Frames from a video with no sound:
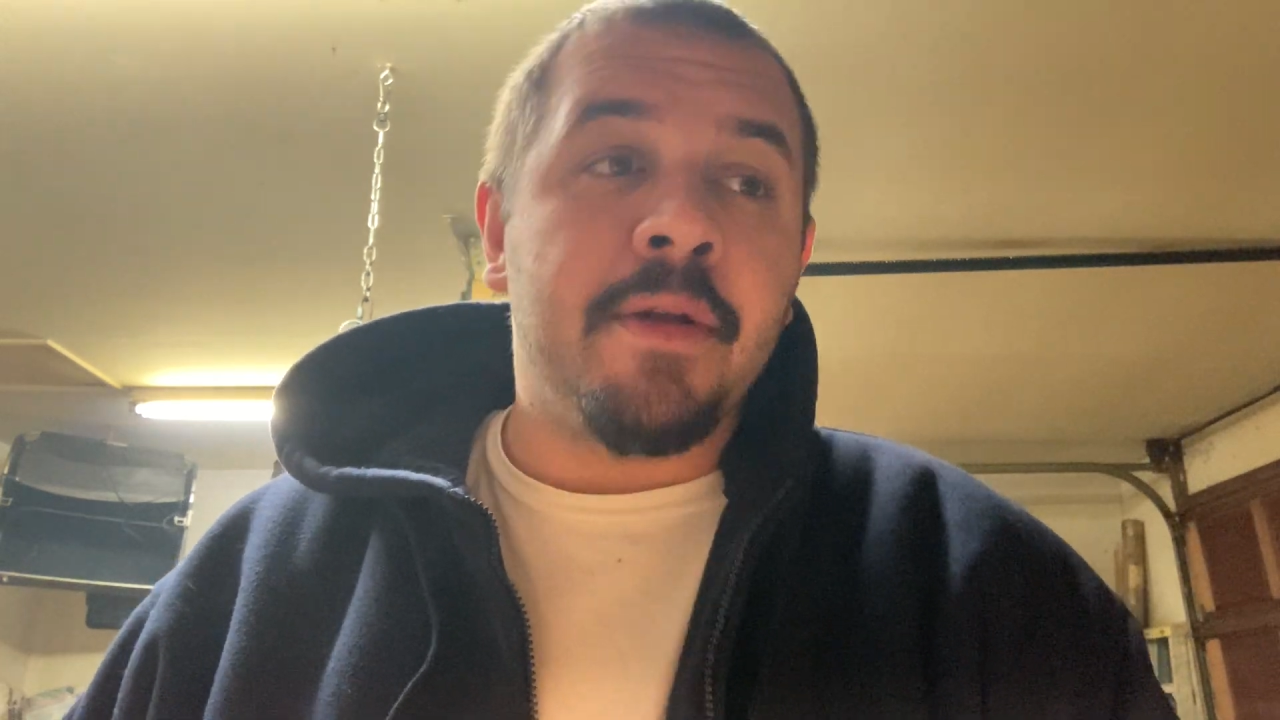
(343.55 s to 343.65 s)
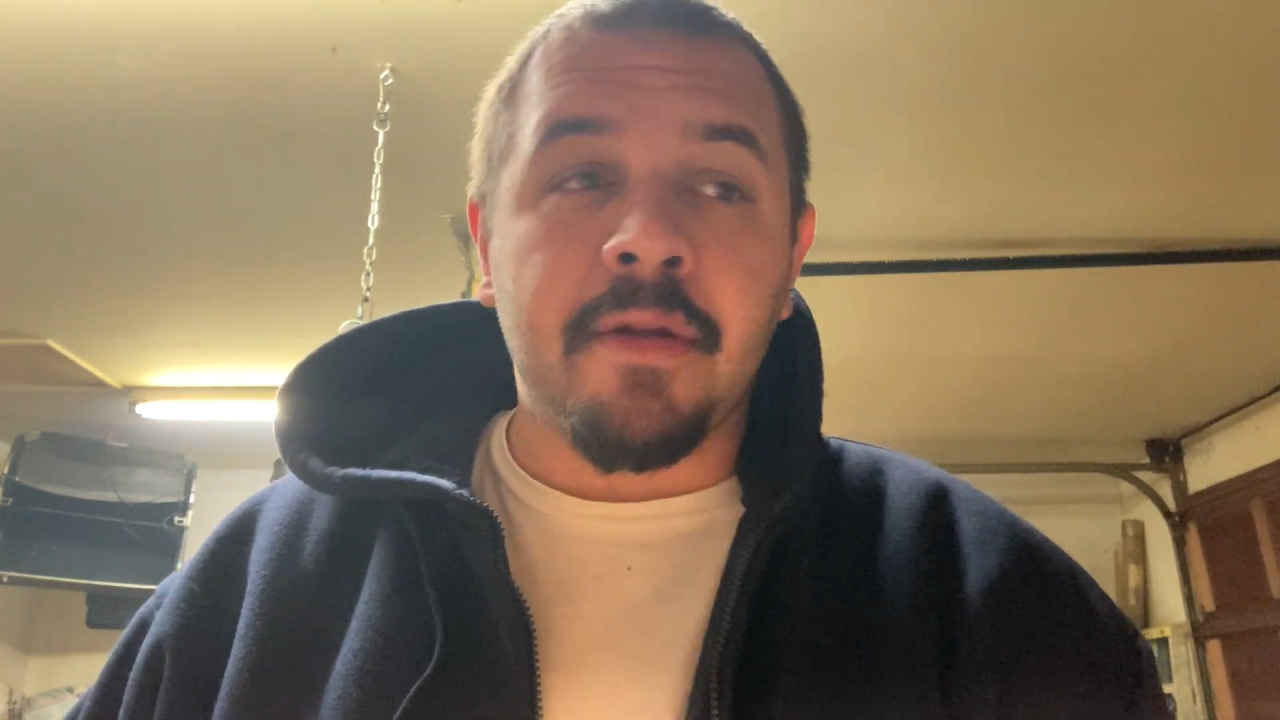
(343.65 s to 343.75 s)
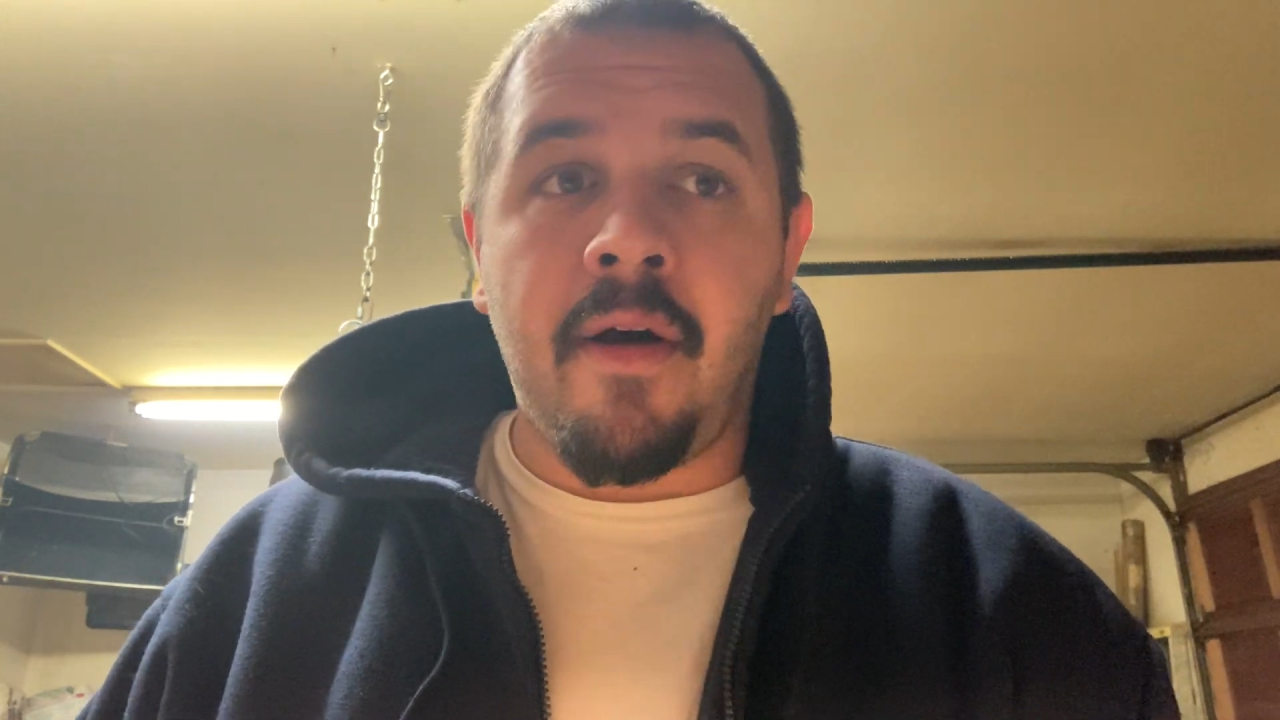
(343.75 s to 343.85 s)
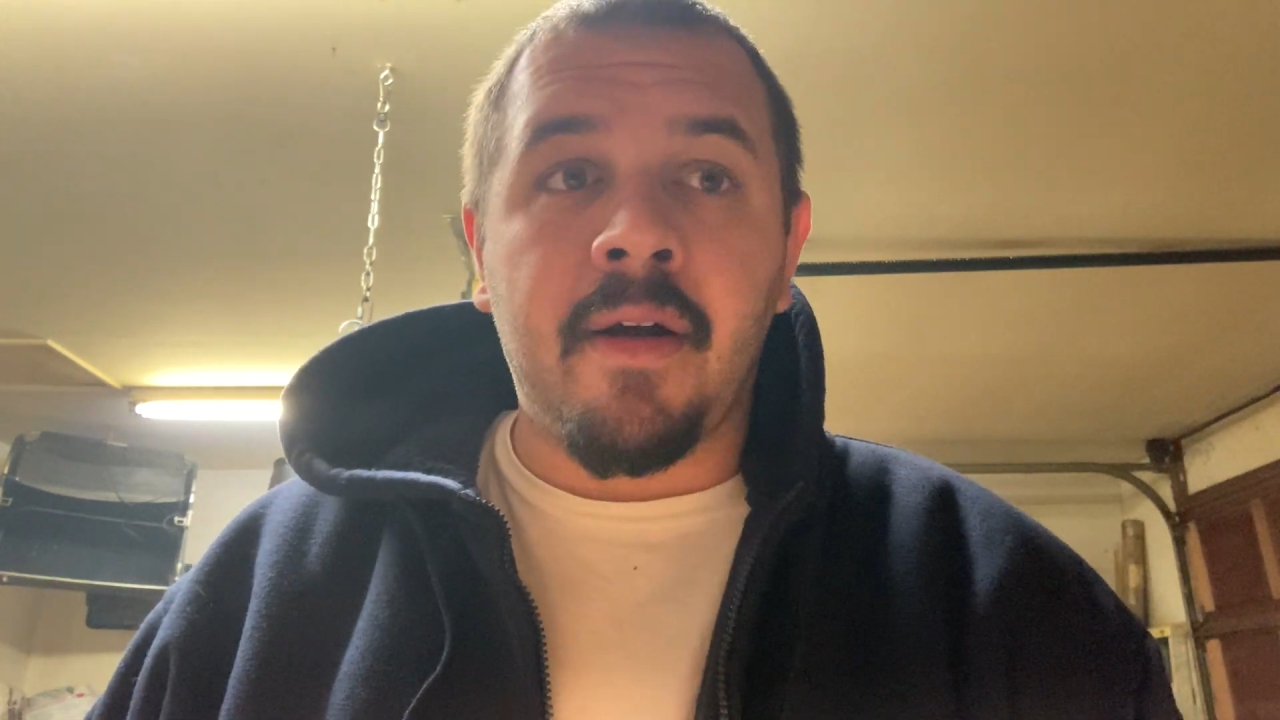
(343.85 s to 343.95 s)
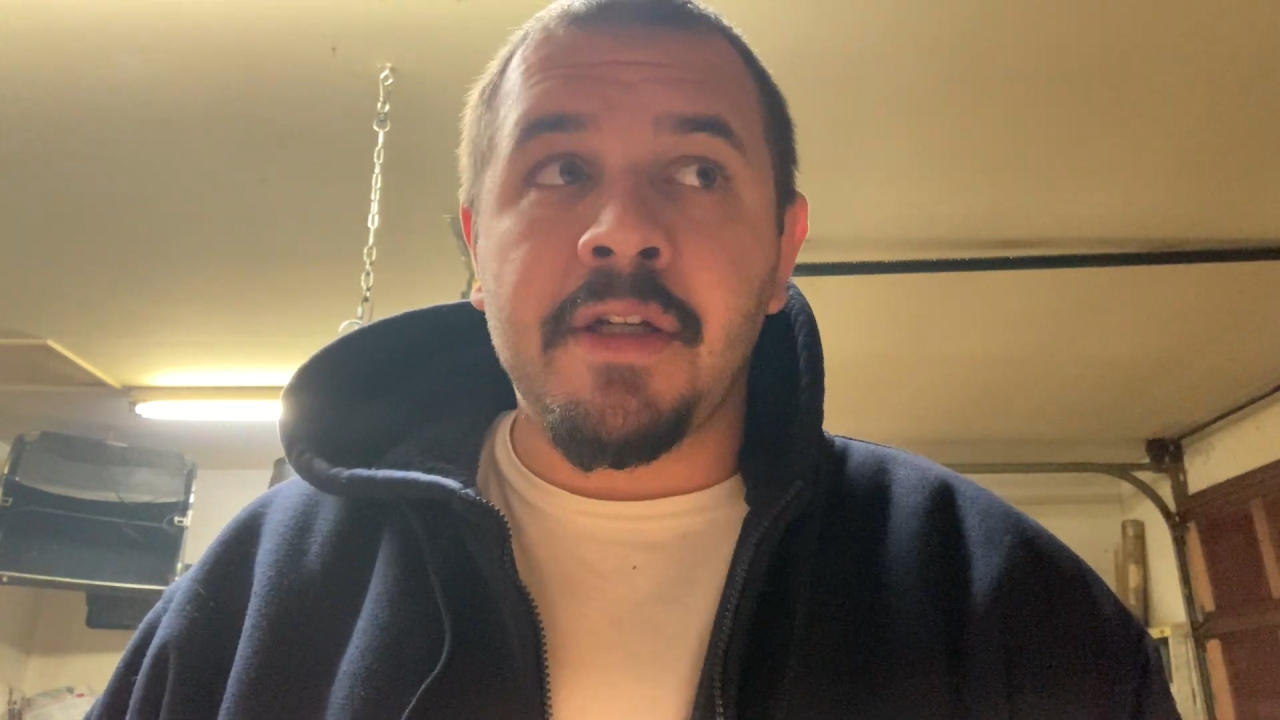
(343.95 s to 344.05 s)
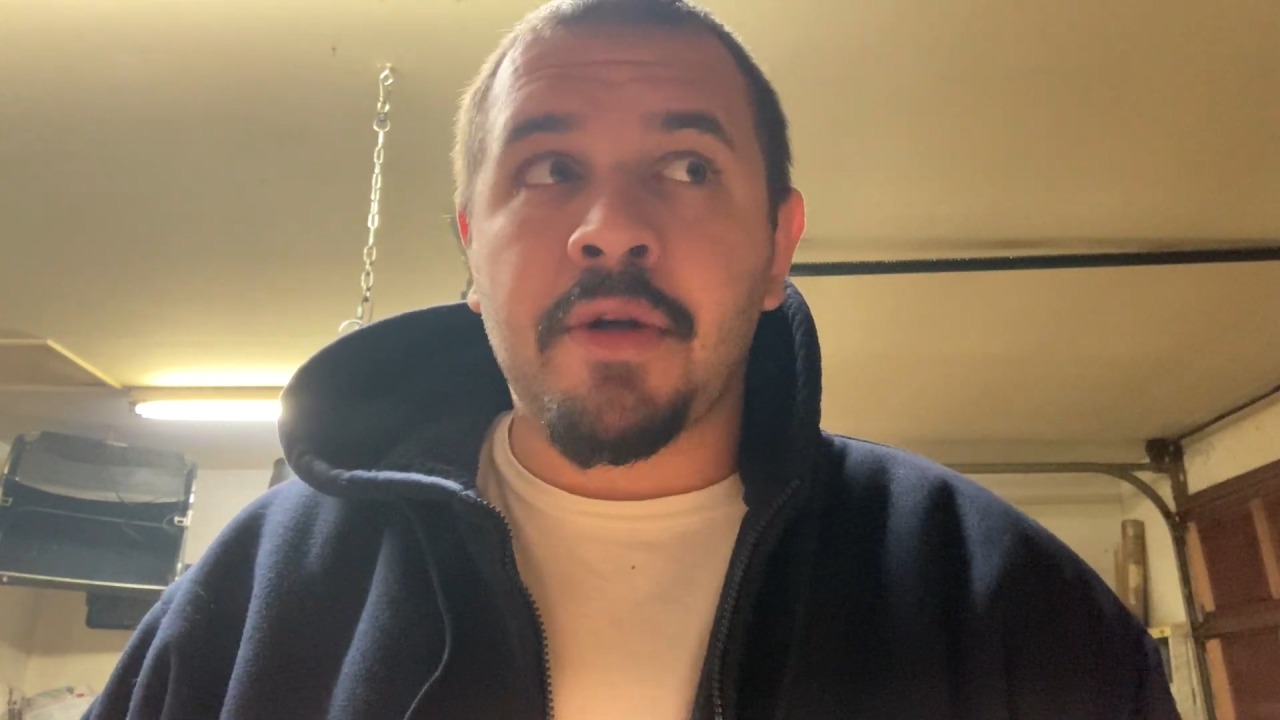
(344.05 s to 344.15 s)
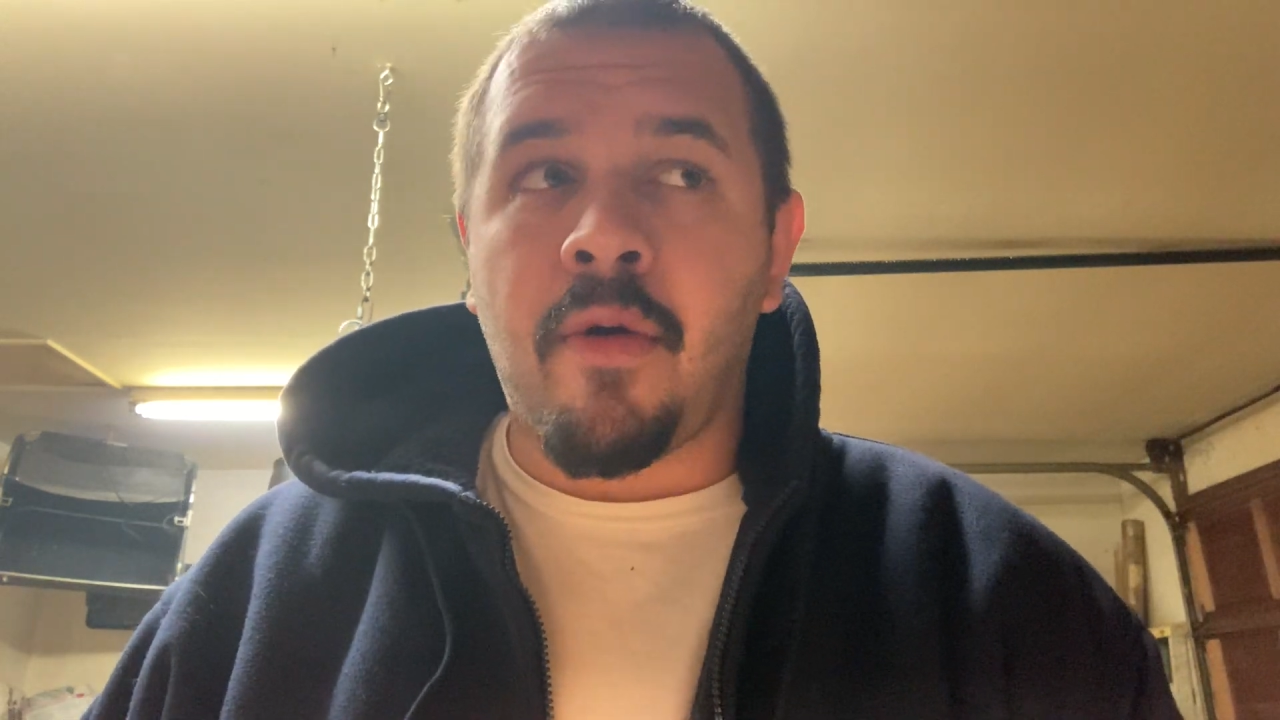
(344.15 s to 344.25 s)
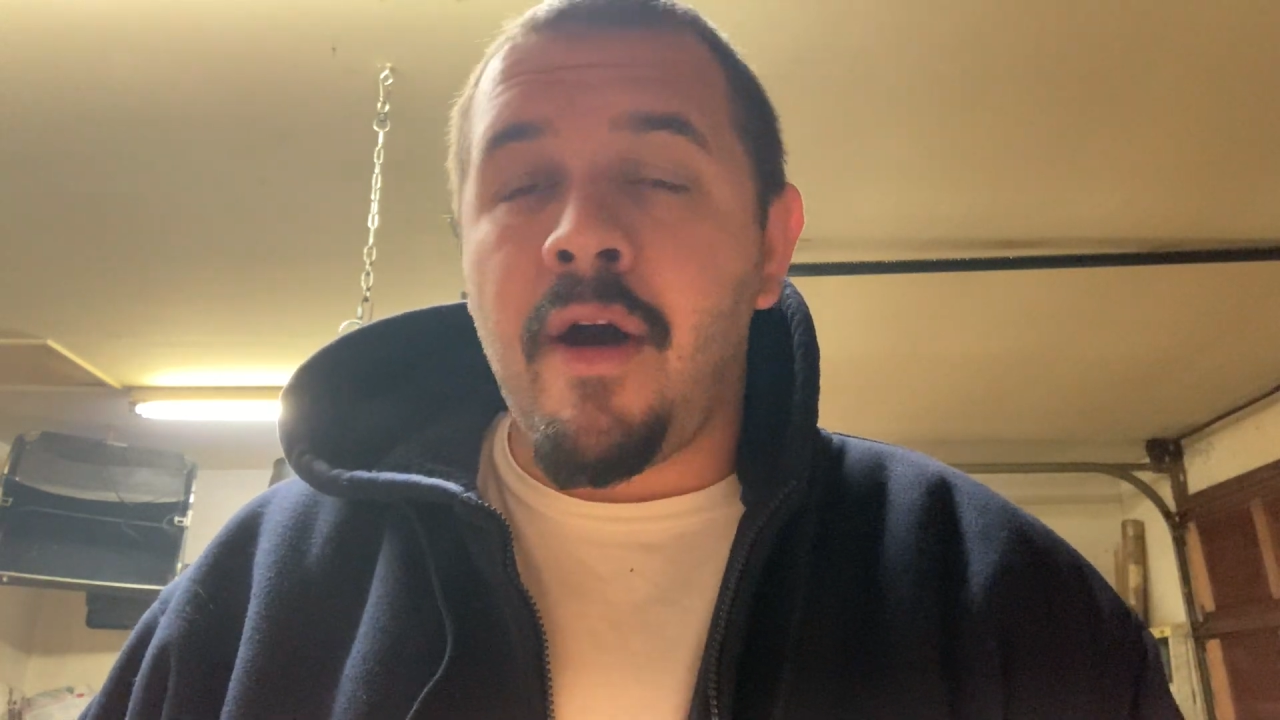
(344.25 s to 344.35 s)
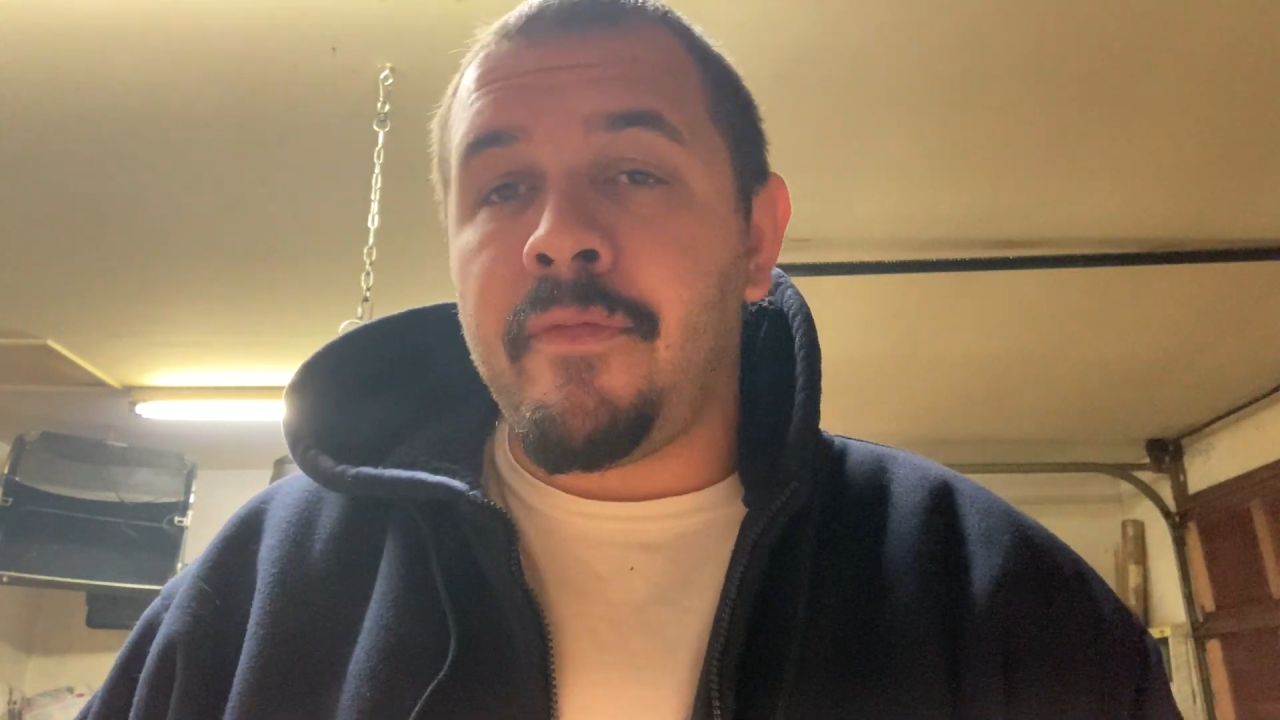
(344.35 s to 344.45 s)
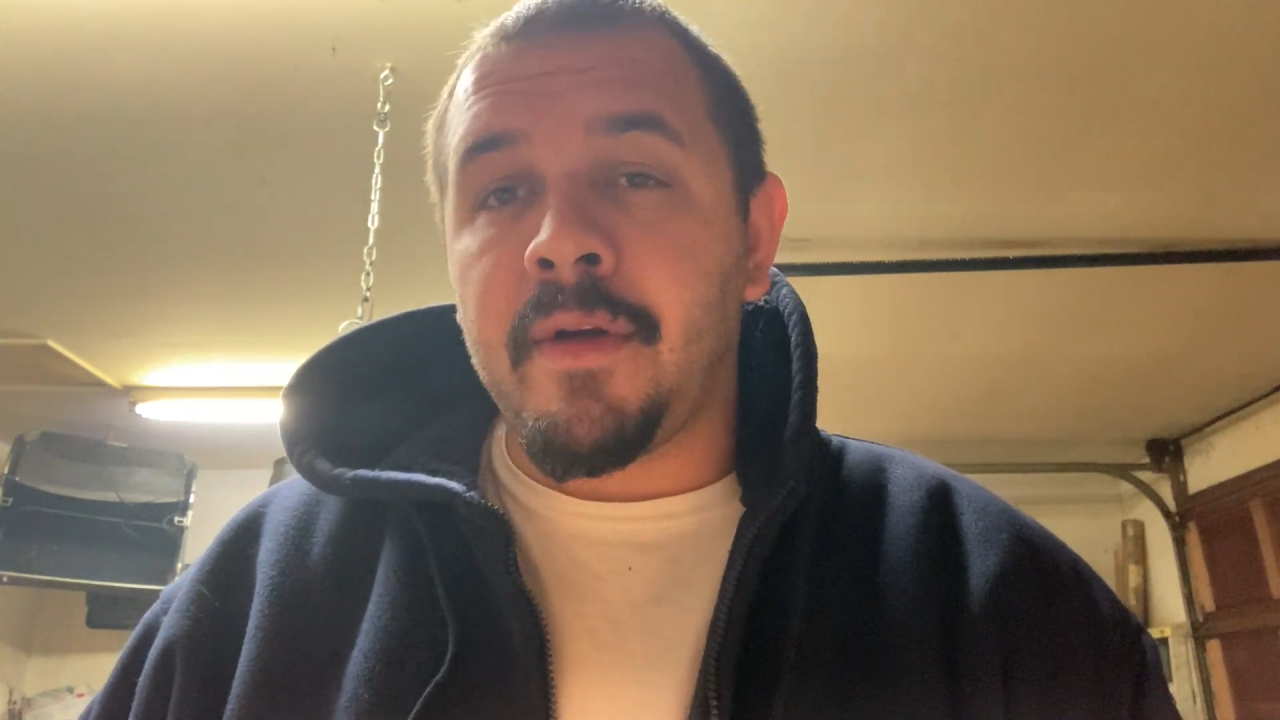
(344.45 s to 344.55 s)
As long as
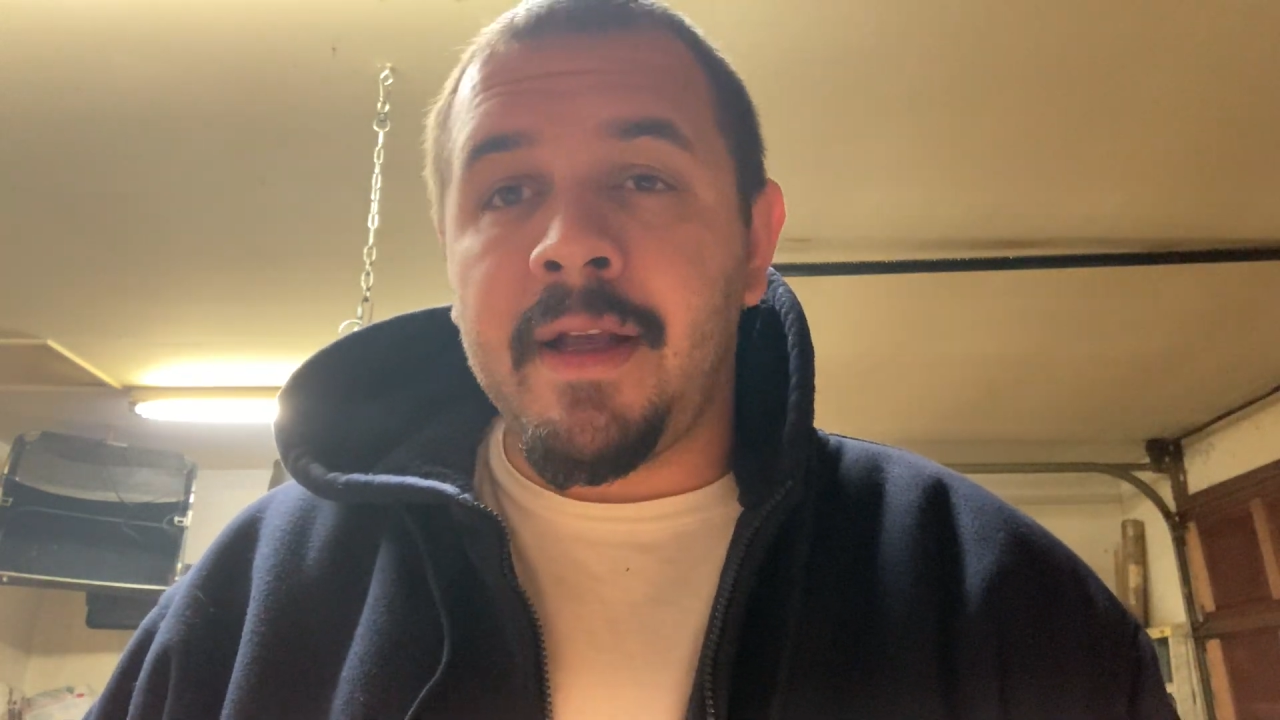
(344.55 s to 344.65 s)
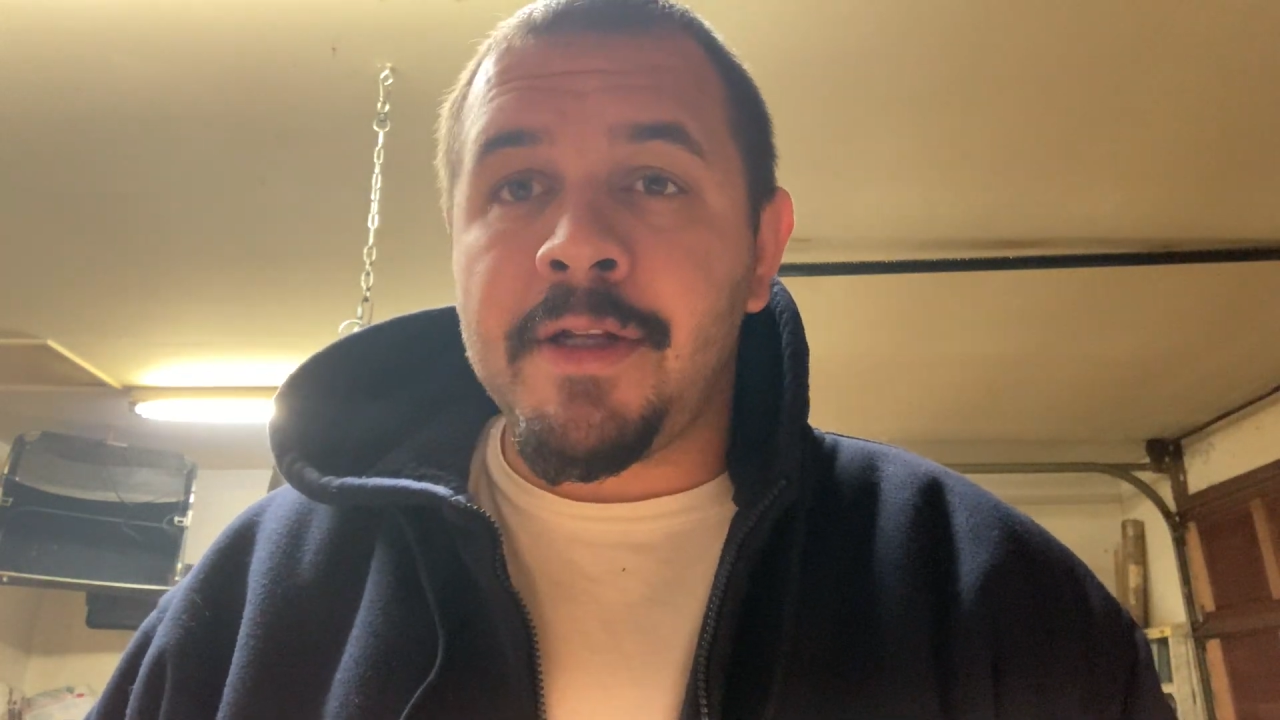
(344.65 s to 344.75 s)
Crawford